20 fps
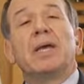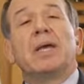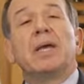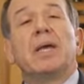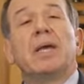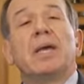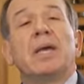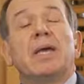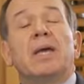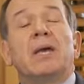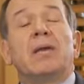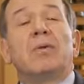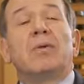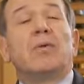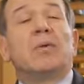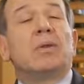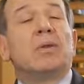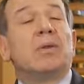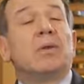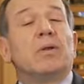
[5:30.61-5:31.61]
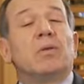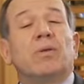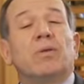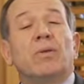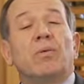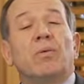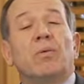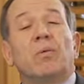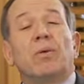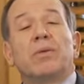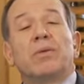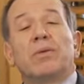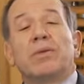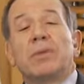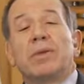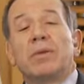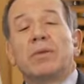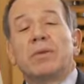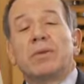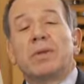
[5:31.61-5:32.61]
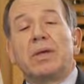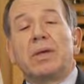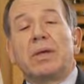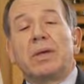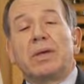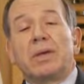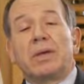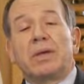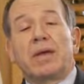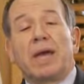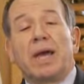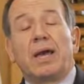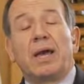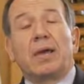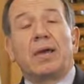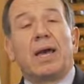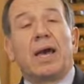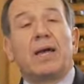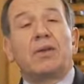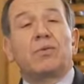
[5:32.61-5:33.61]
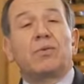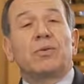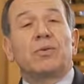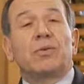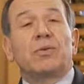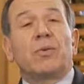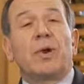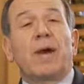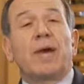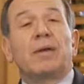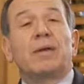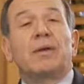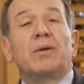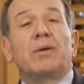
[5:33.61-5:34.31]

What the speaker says: Whether the case was granted